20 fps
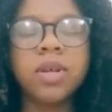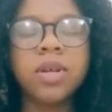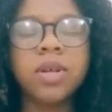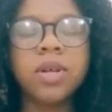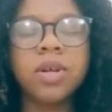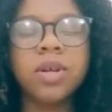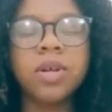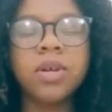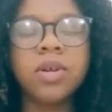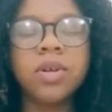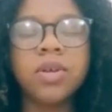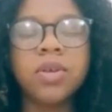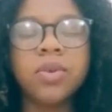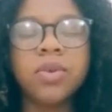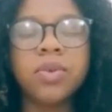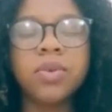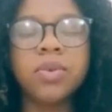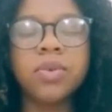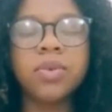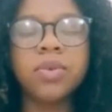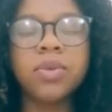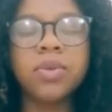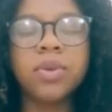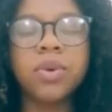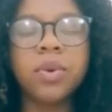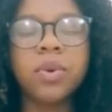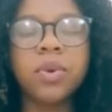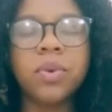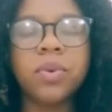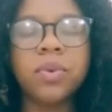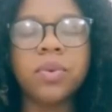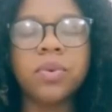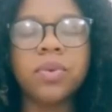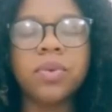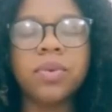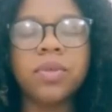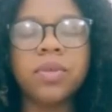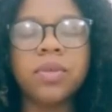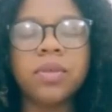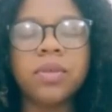curl those
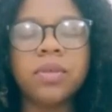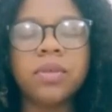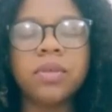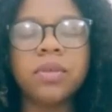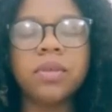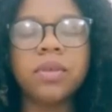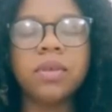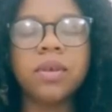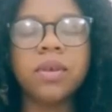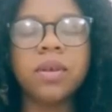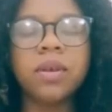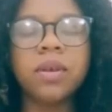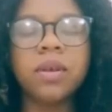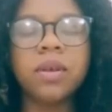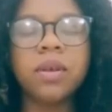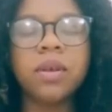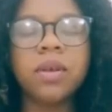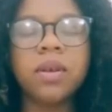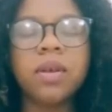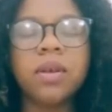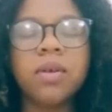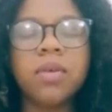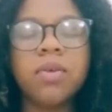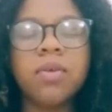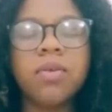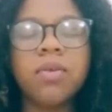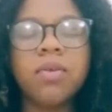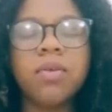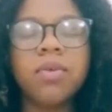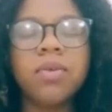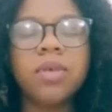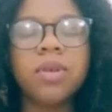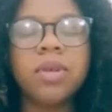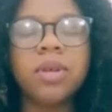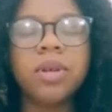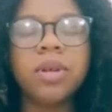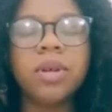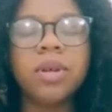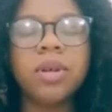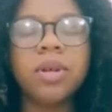toes and hold the
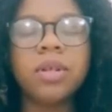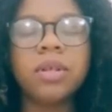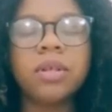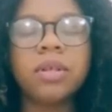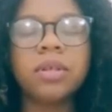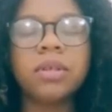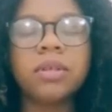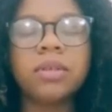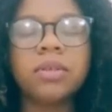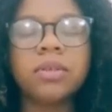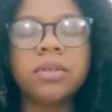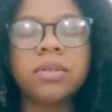curl.